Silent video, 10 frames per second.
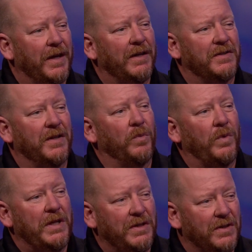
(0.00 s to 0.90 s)
things that
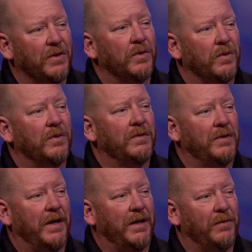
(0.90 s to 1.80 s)
we do
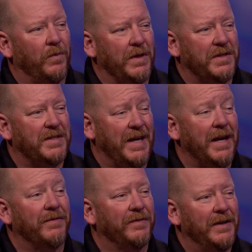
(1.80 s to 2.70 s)
with
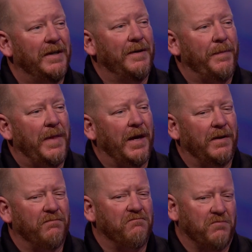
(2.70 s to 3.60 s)
SAFE that
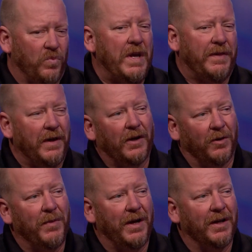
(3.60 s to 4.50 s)
we think are
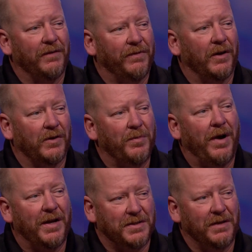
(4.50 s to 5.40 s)
making a fairly
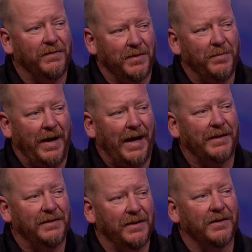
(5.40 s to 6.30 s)
positive
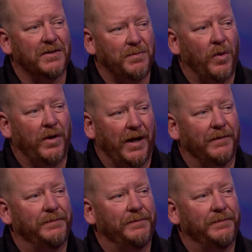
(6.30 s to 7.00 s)
impact in Spokane.